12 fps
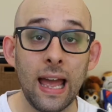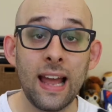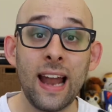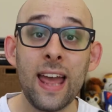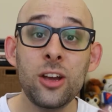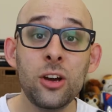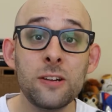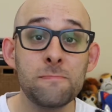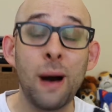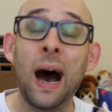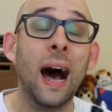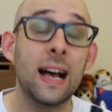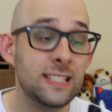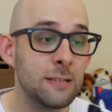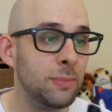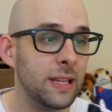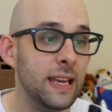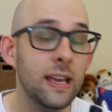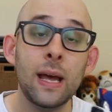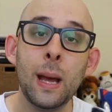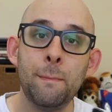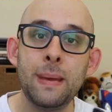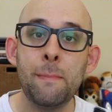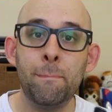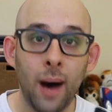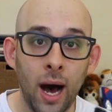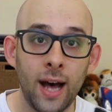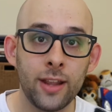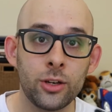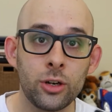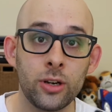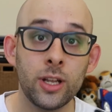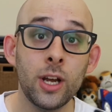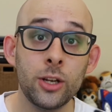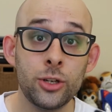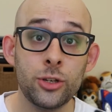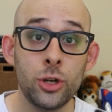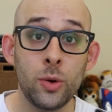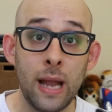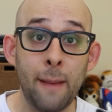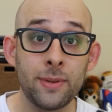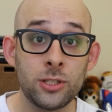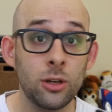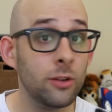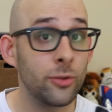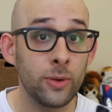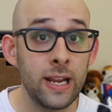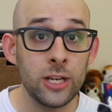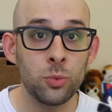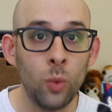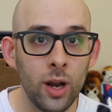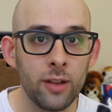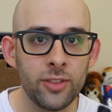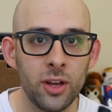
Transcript: And I couldn't possibly be bothered to do an episode for each one of